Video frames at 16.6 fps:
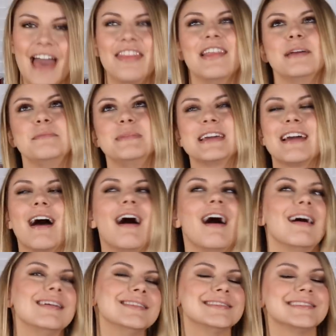And then
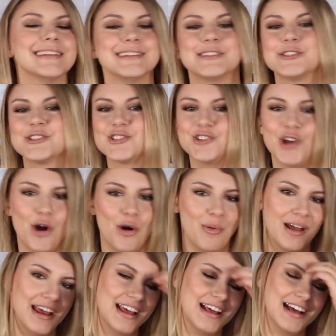because it's
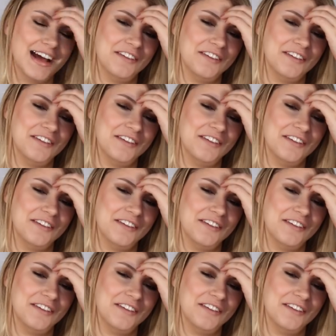snowing,